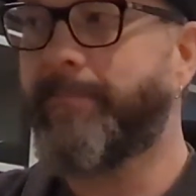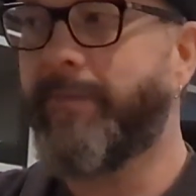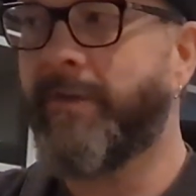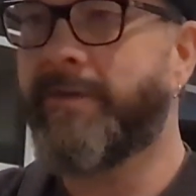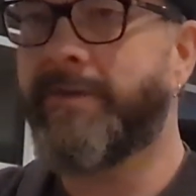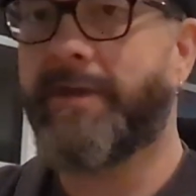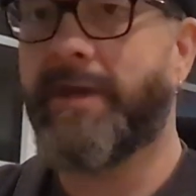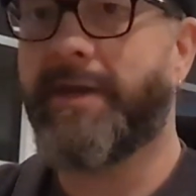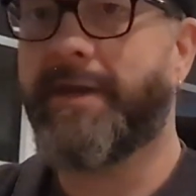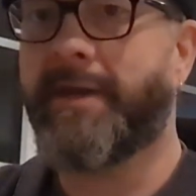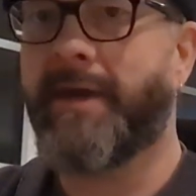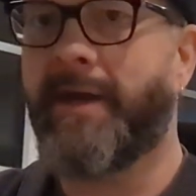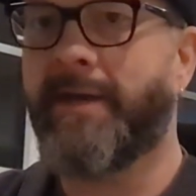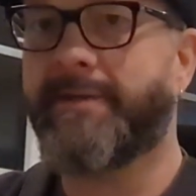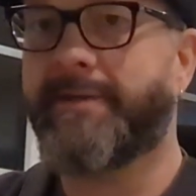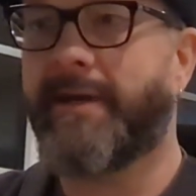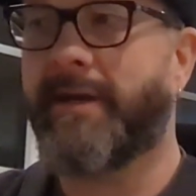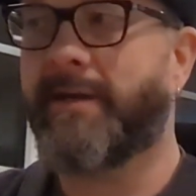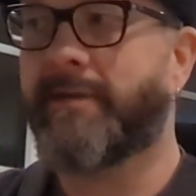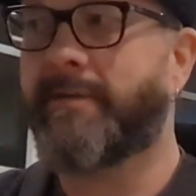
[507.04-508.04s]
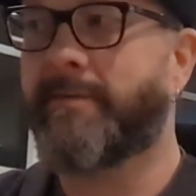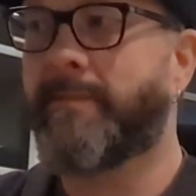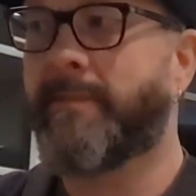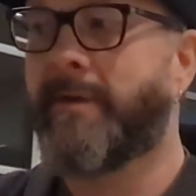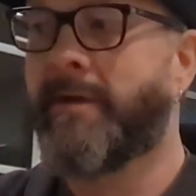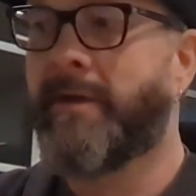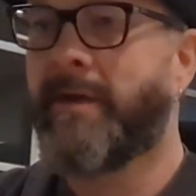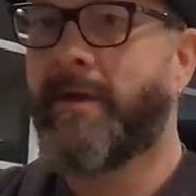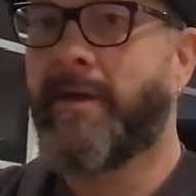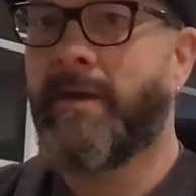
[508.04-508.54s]
and you got to contact them.
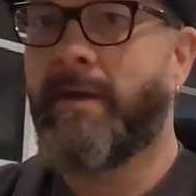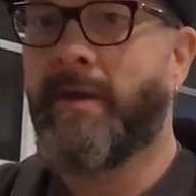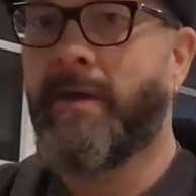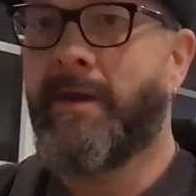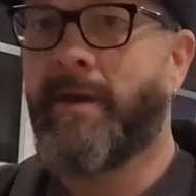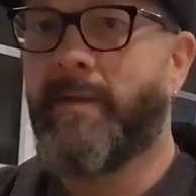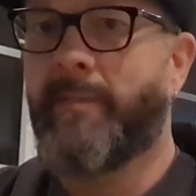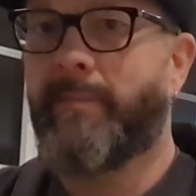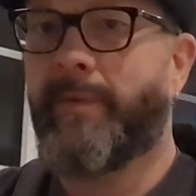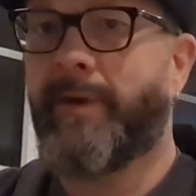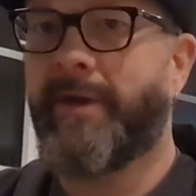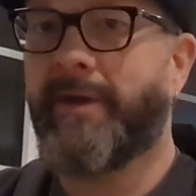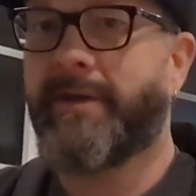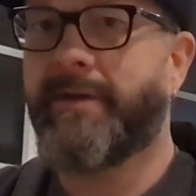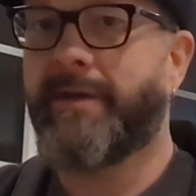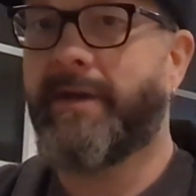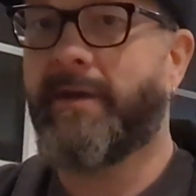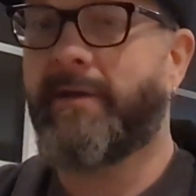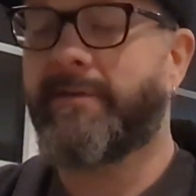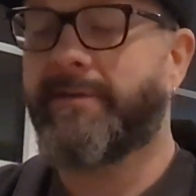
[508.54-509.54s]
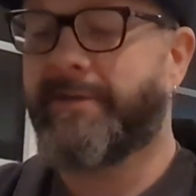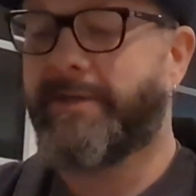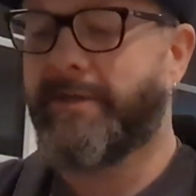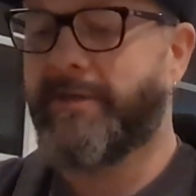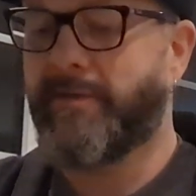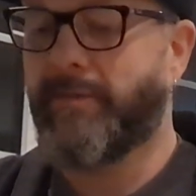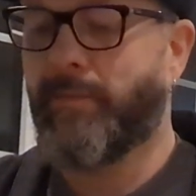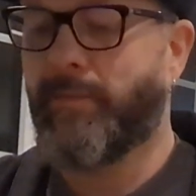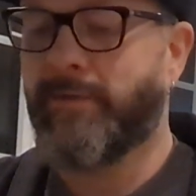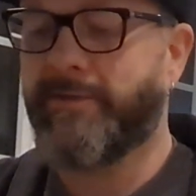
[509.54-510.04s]
But I can guarantee
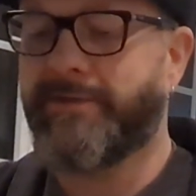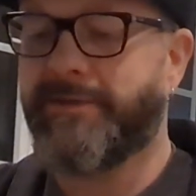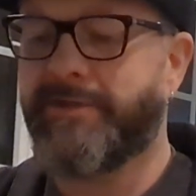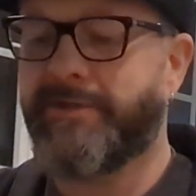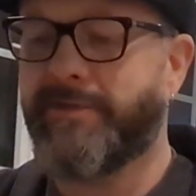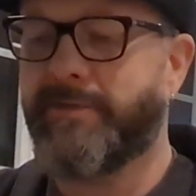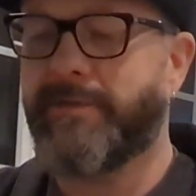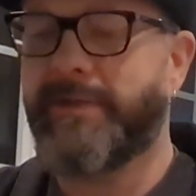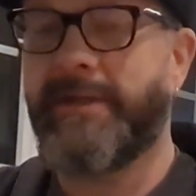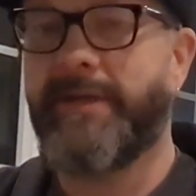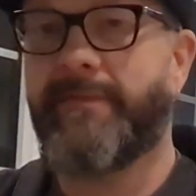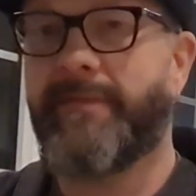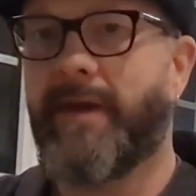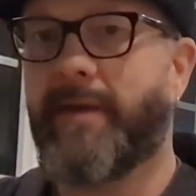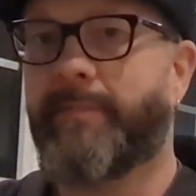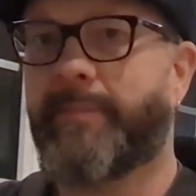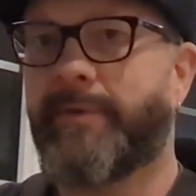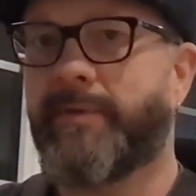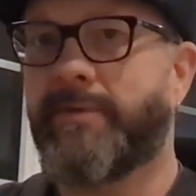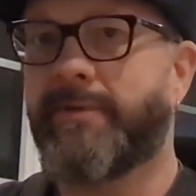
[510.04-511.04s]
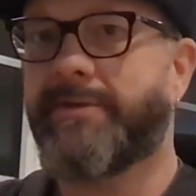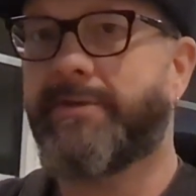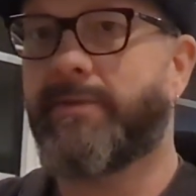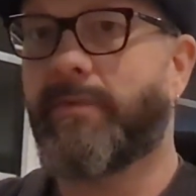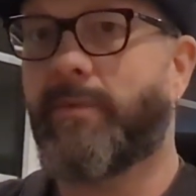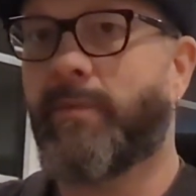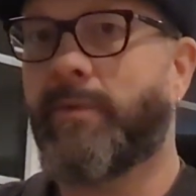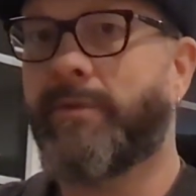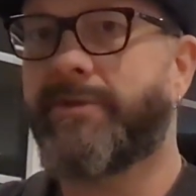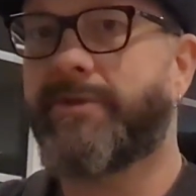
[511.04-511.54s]
you, once as you leave that person,
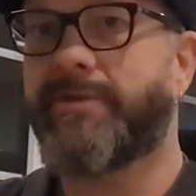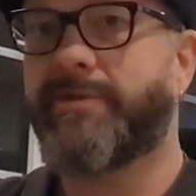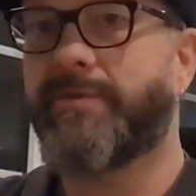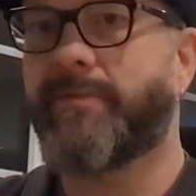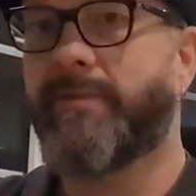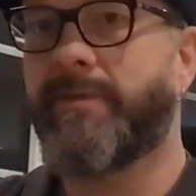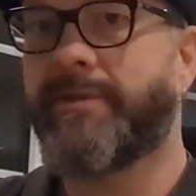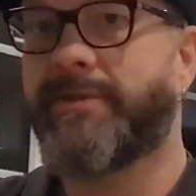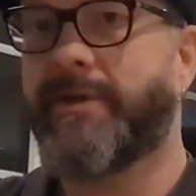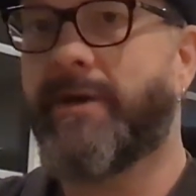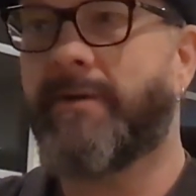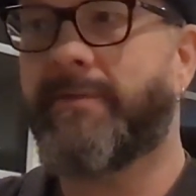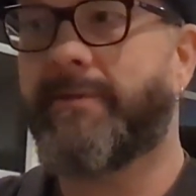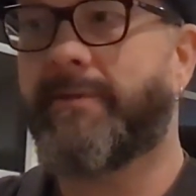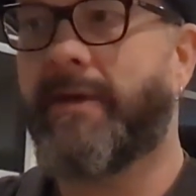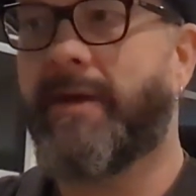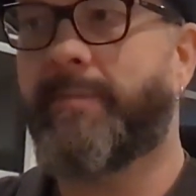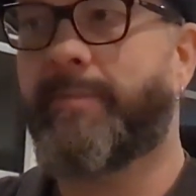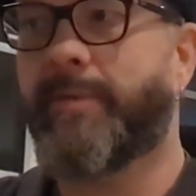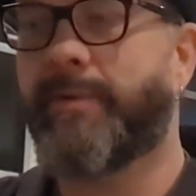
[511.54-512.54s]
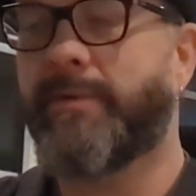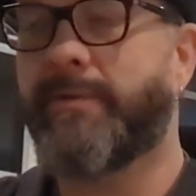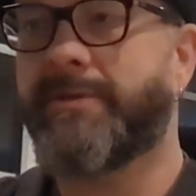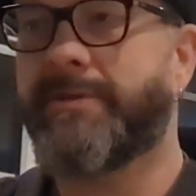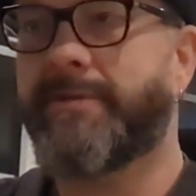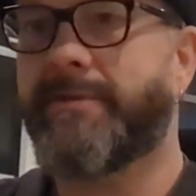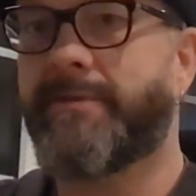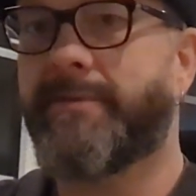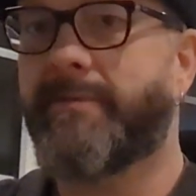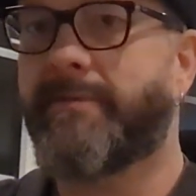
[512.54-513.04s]
or once as you reach out to that
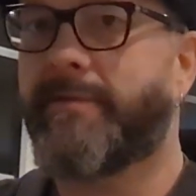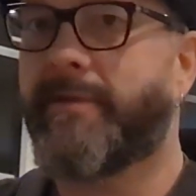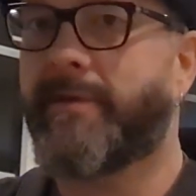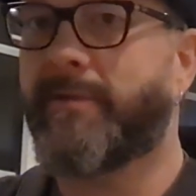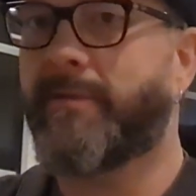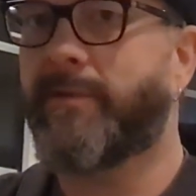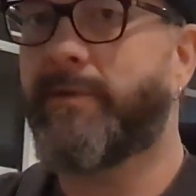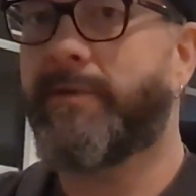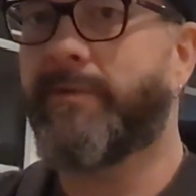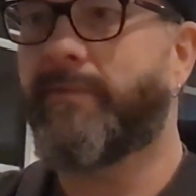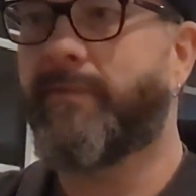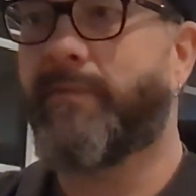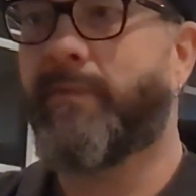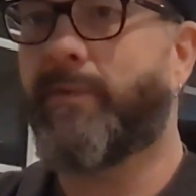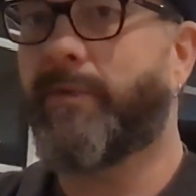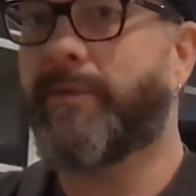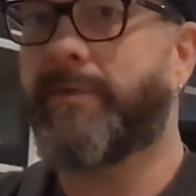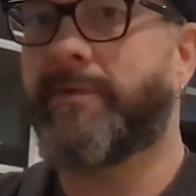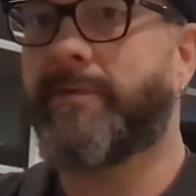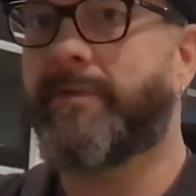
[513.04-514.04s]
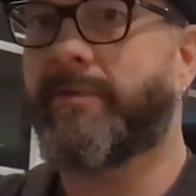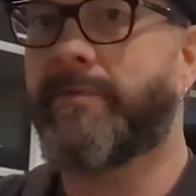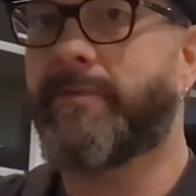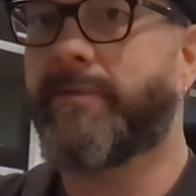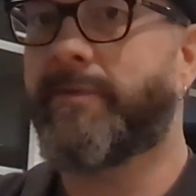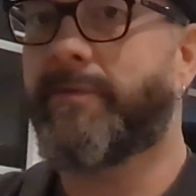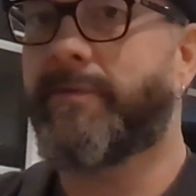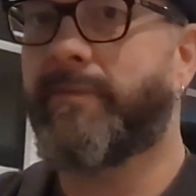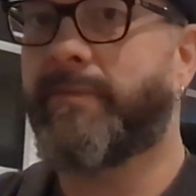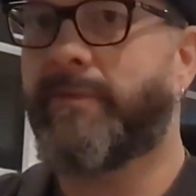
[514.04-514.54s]
person, they're looking for you. They're
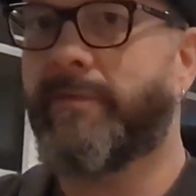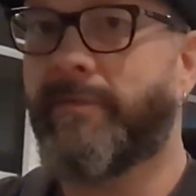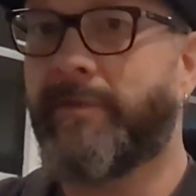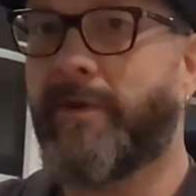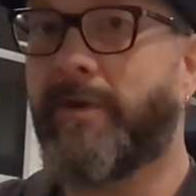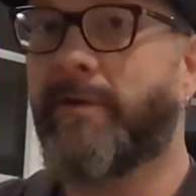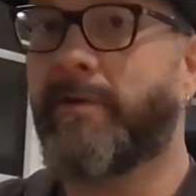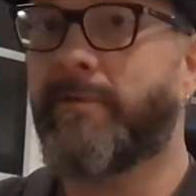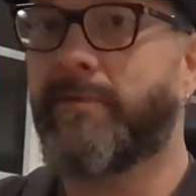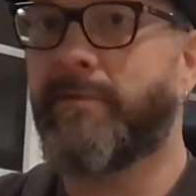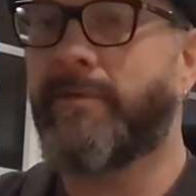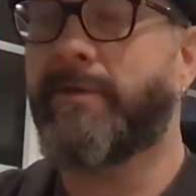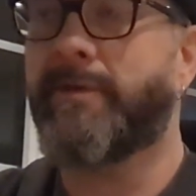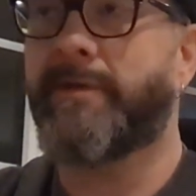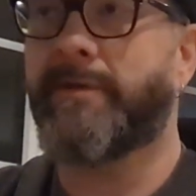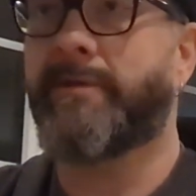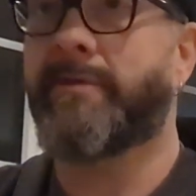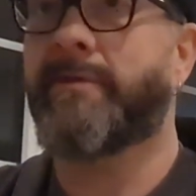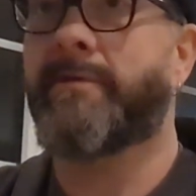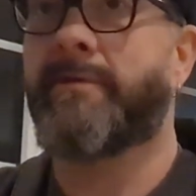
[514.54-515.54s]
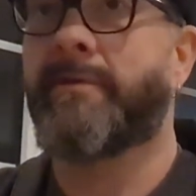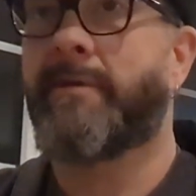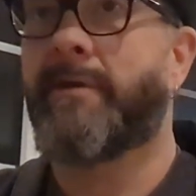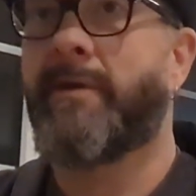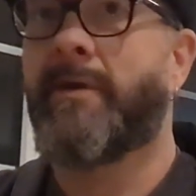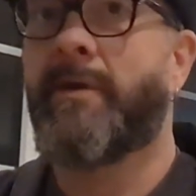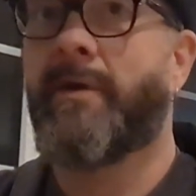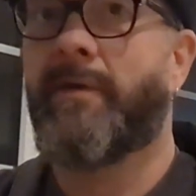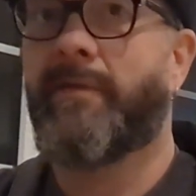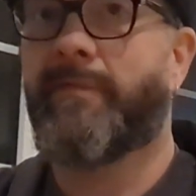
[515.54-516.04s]
looking. They're looking
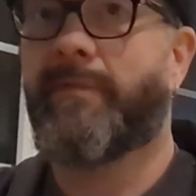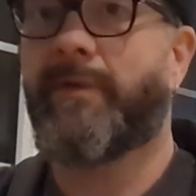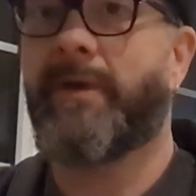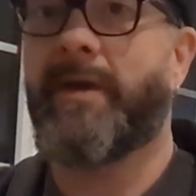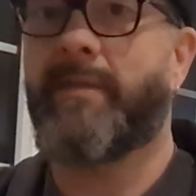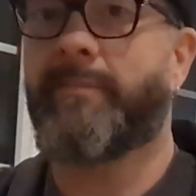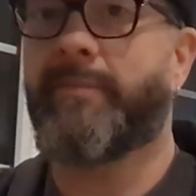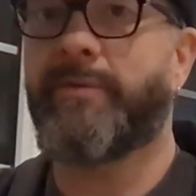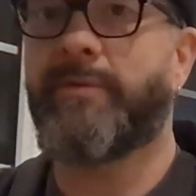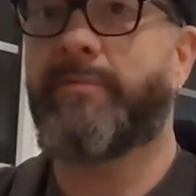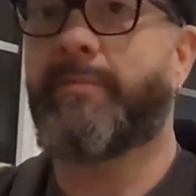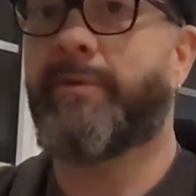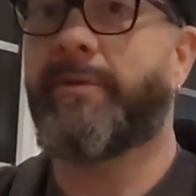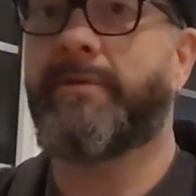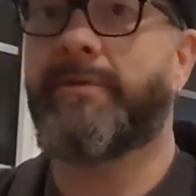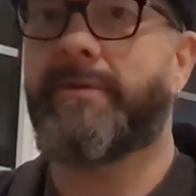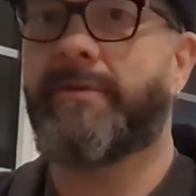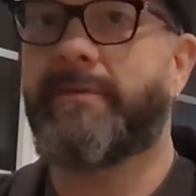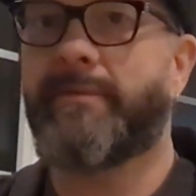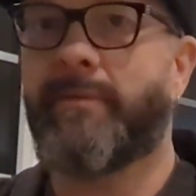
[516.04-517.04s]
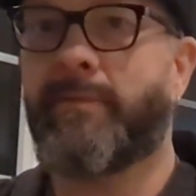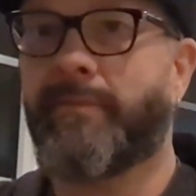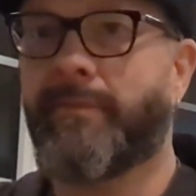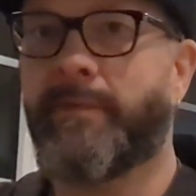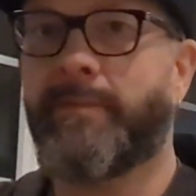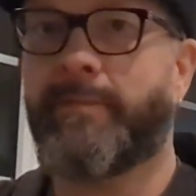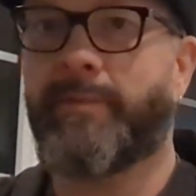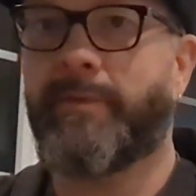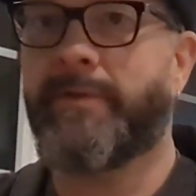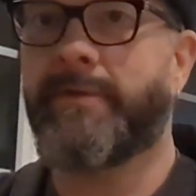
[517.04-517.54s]
for that blueprint or
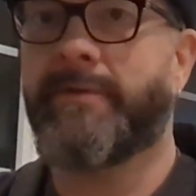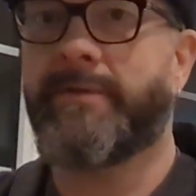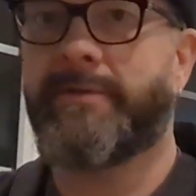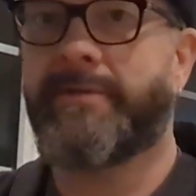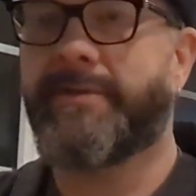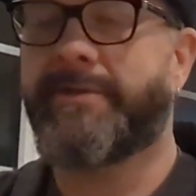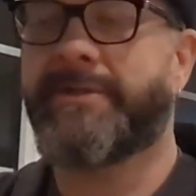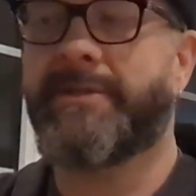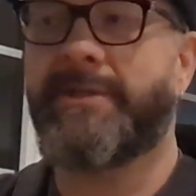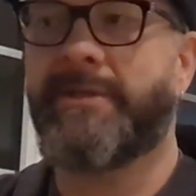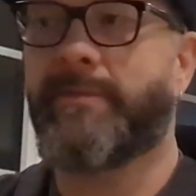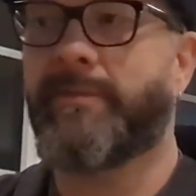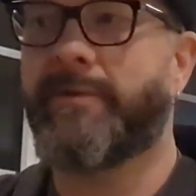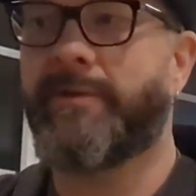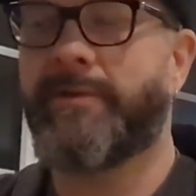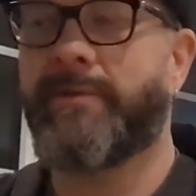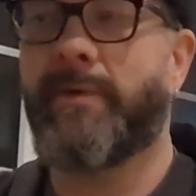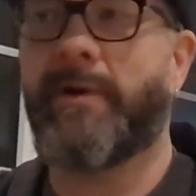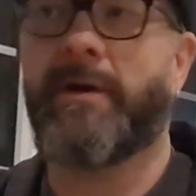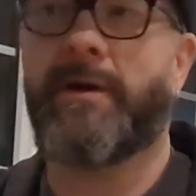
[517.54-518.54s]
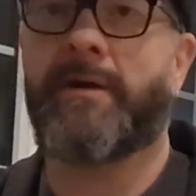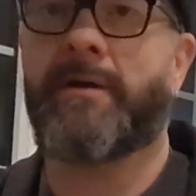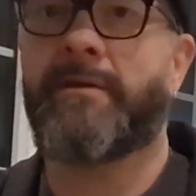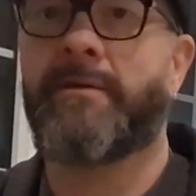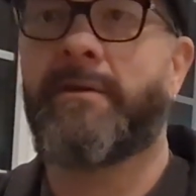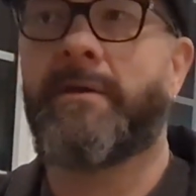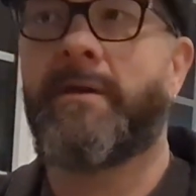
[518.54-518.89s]
footprint to see where you are